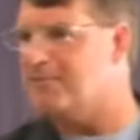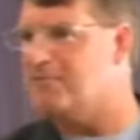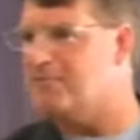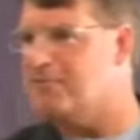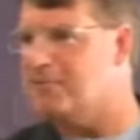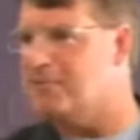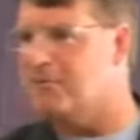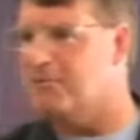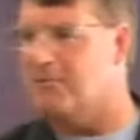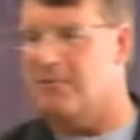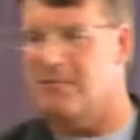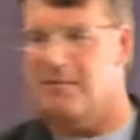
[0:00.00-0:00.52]
that's
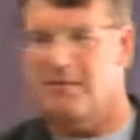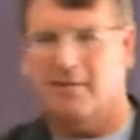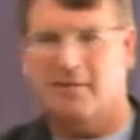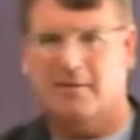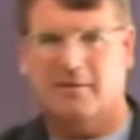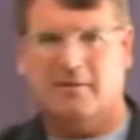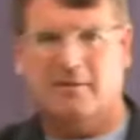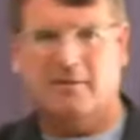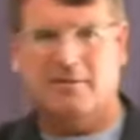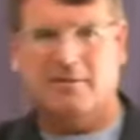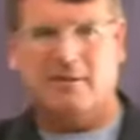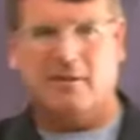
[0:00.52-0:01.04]
true.
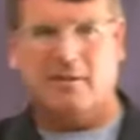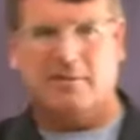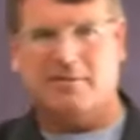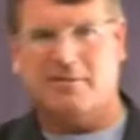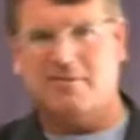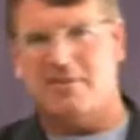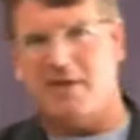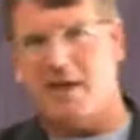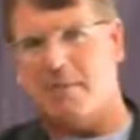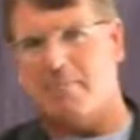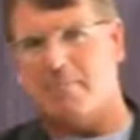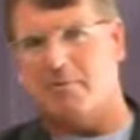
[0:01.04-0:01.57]
Yeah,
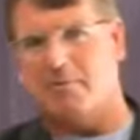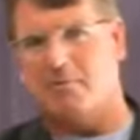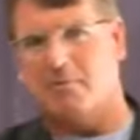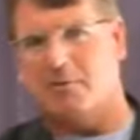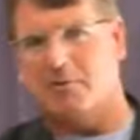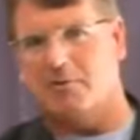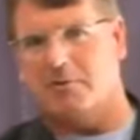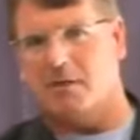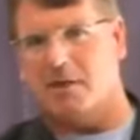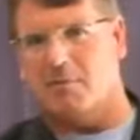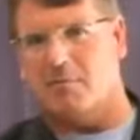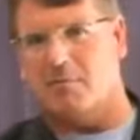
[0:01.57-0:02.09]
this happened
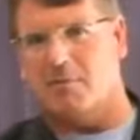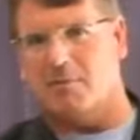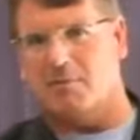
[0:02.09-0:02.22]
one time.